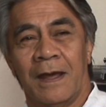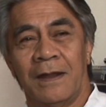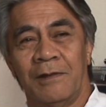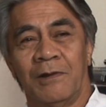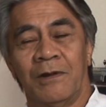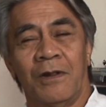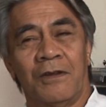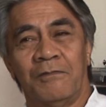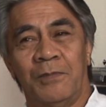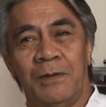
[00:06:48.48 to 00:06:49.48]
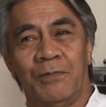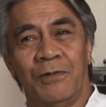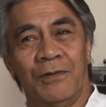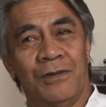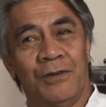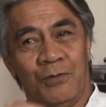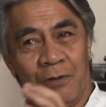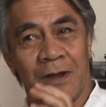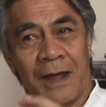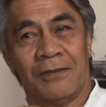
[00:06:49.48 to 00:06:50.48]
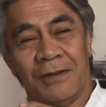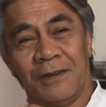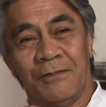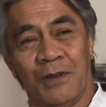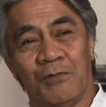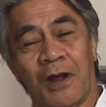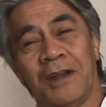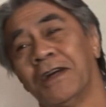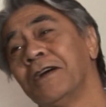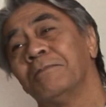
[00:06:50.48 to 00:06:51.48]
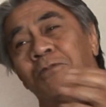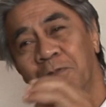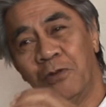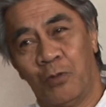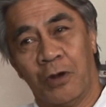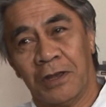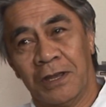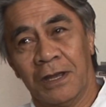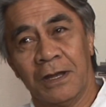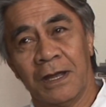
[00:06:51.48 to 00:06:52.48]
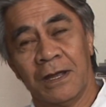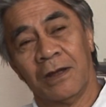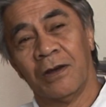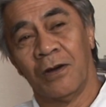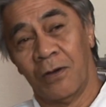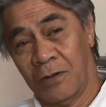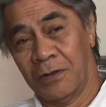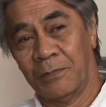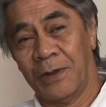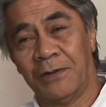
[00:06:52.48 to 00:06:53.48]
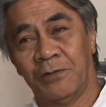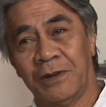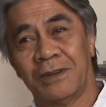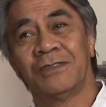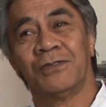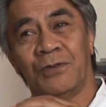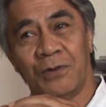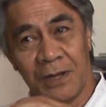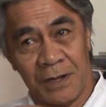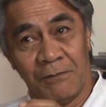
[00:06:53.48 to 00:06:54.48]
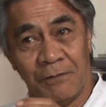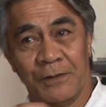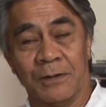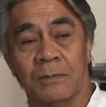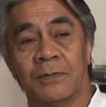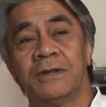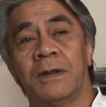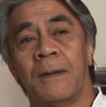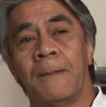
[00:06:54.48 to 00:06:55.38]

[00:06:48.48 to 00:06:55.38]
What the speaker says: And there are a lot of people who will actually give their right arm to be working on the Matrix or in films.